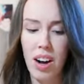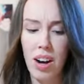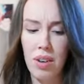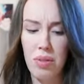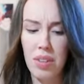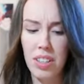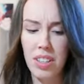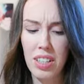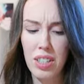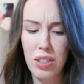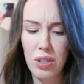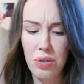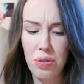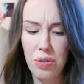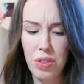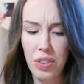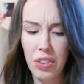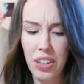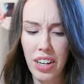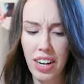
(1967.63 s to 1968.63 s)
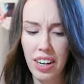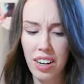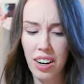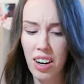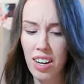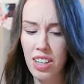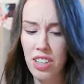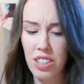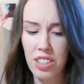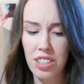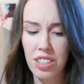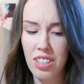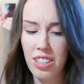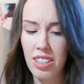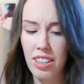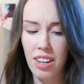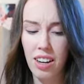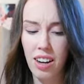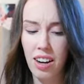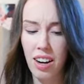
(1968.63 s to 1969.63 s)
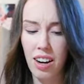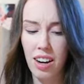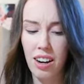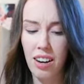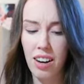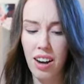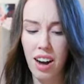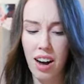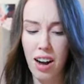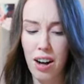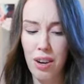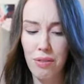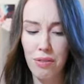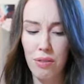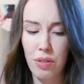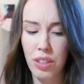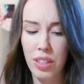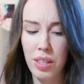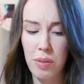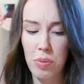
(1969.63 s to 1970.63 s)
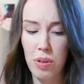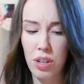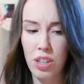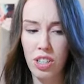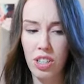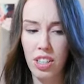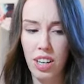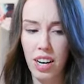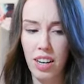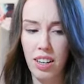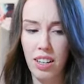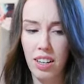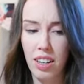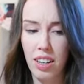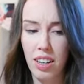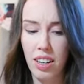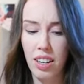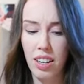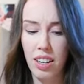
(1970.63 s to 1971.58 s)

I really do feel like I just can't fully appreciate